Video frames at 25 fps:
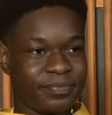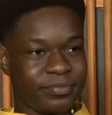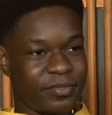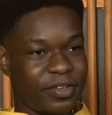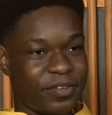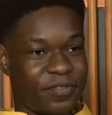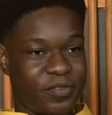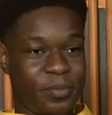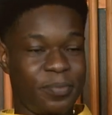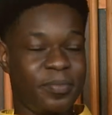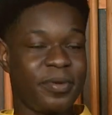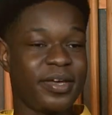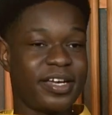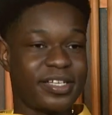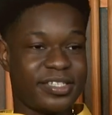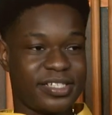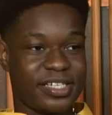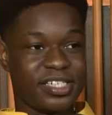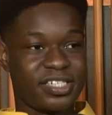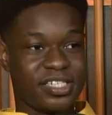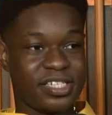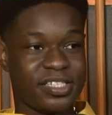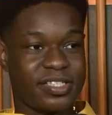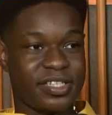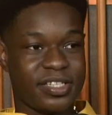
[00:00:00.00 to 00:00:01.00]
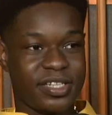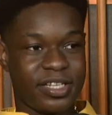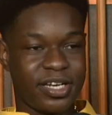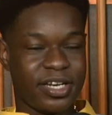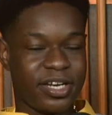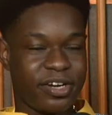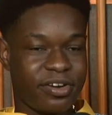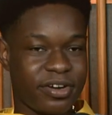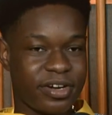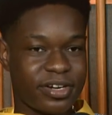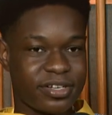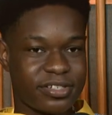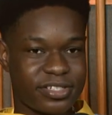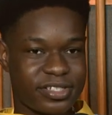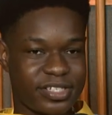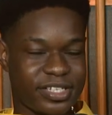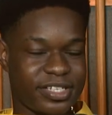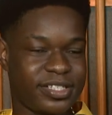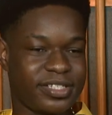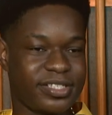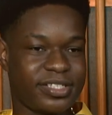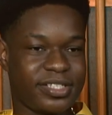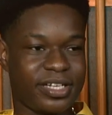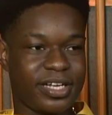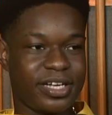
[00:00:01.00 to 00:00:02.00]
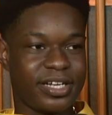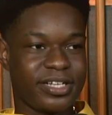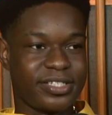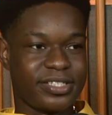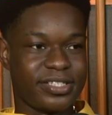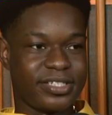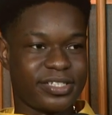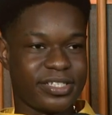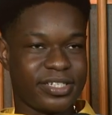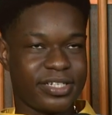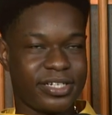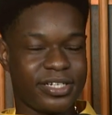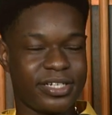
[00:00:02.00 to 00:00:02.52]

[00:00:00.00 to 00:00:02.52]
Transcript: if you pay attention to the lyrics, it starts